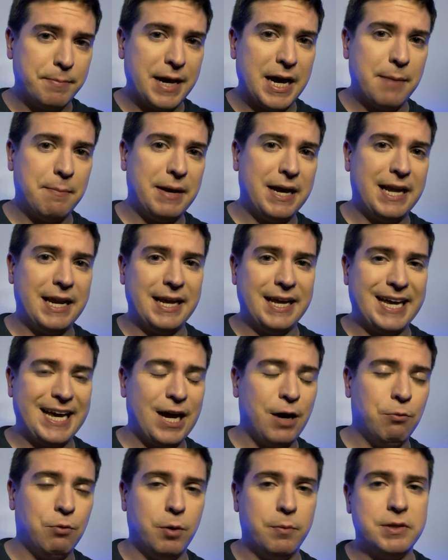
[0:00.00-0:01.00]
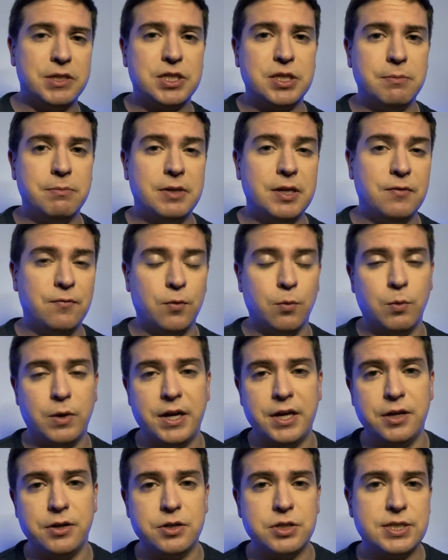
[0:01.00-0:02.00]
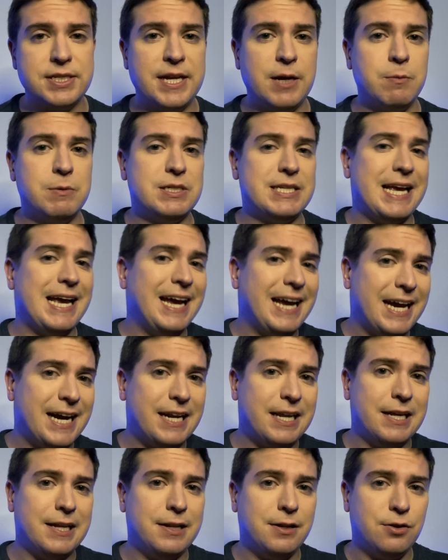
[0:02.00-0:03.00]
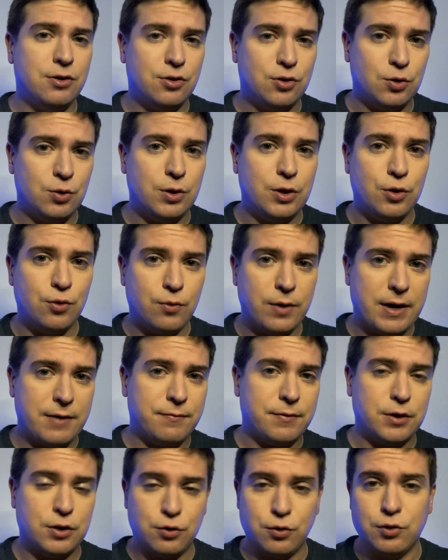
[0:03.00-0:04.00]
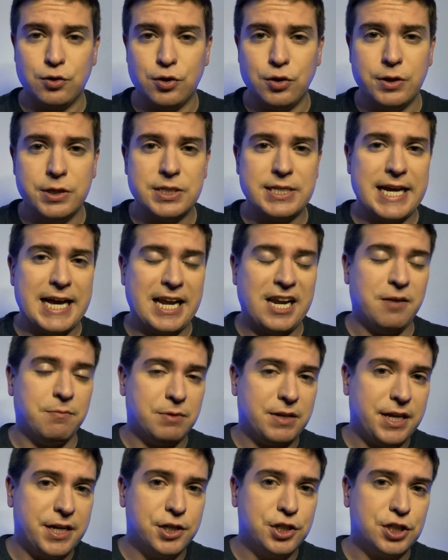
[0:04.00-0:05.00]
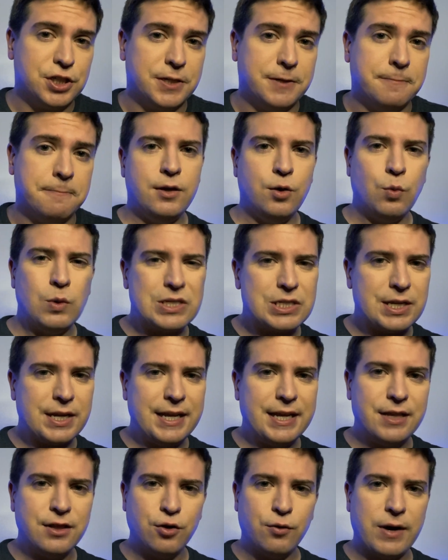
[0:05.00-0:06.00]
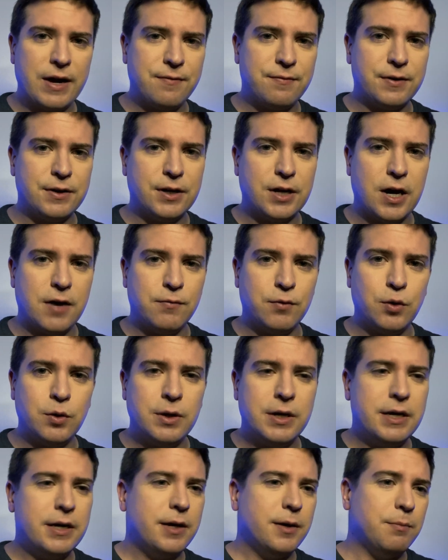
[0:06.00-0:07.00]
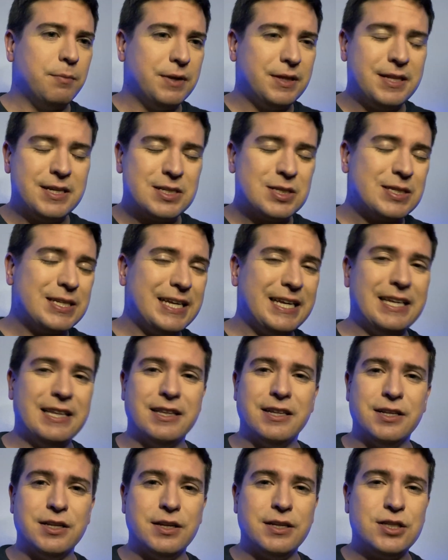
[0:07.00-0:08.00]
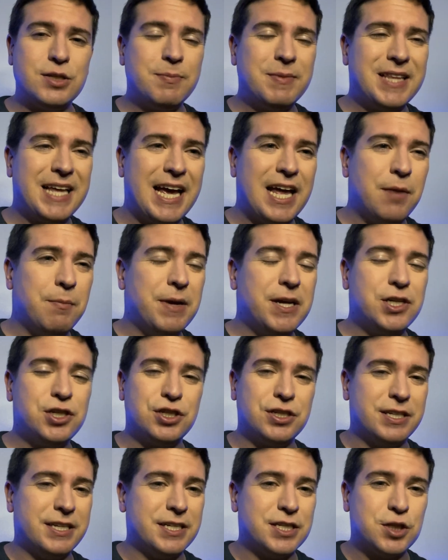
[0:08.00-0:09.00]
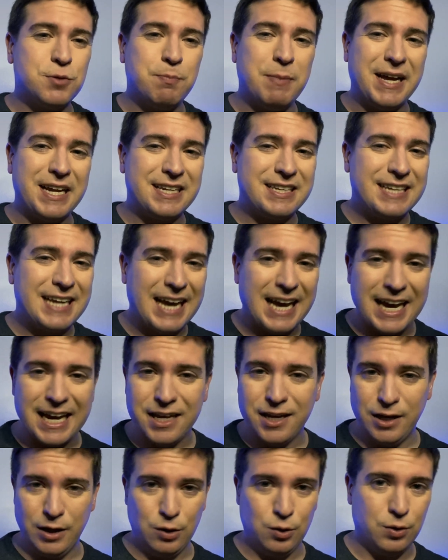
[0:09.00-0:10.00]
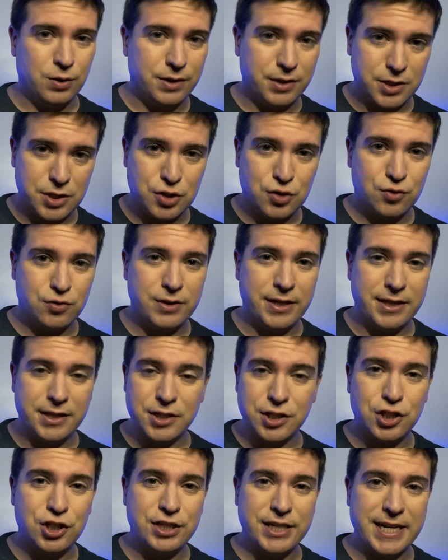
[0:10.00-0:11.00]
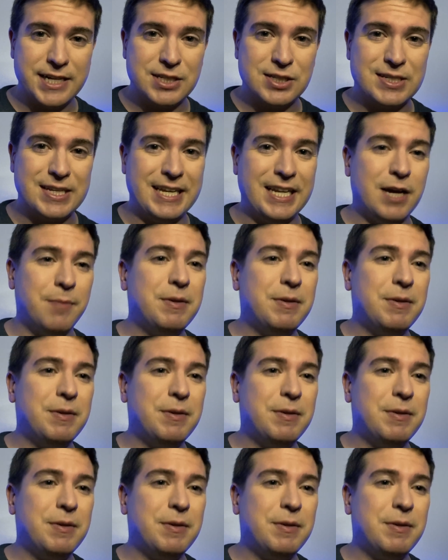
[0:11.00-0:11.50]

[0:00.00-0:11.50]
Batman and Catwoman. Something from what I understand was added to the graphic or to this adaptation. It wasn't in the graphic novel, but this scene, some of the animation is spectacular in this chase scene.